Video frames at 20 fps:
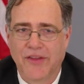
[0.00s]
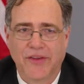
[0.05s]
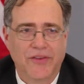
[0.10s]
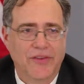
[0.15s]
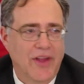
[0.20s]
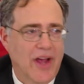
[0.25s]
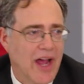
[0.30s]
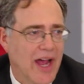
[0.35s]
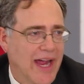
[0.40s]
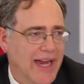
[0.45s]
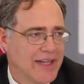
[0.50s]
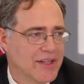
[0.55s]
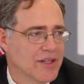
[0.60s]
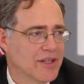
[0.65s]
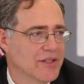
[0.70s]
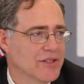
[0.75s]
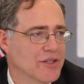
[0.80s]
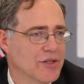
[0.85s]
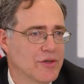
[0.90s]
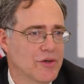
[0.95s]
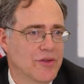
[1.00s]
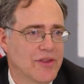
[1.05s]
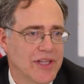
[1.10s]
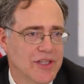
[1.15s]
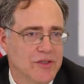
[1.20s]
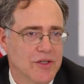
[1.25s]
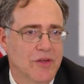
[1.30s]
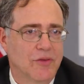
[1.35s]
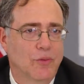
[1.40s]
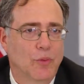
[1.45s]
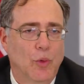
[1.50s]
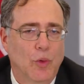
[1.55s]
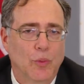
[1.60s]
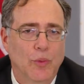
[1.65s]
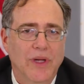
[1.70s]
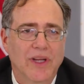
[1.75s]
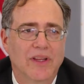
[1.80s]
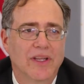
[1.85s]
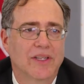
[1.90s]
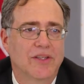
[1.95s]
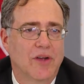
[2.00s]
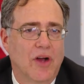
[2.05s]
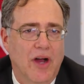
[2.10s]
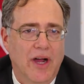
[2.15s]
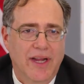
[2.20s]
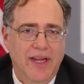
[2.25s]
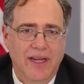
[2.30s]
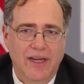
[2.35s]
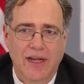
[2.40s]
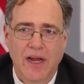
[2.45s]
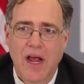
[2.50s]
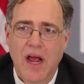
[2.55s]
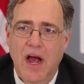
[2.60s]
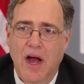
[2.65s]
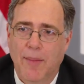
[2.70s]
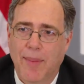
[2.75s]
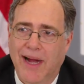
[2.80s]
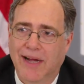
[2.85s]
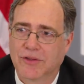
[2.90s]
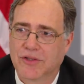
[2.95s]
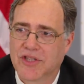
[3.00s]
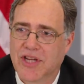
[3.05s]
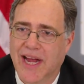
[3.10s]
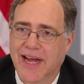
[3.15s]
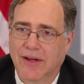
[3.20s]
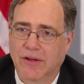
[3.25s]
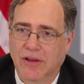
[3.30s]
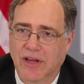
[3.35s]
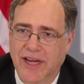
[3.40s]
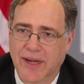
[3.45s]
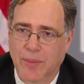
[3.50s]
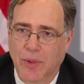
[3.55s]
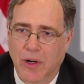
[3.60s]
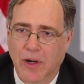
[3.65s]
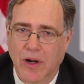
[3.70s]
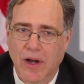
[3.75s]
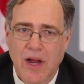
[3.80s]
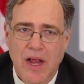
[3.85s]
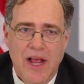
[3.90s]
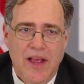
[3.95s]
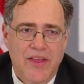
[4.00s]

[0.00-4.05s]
the side to do things with. We're really talking about child labor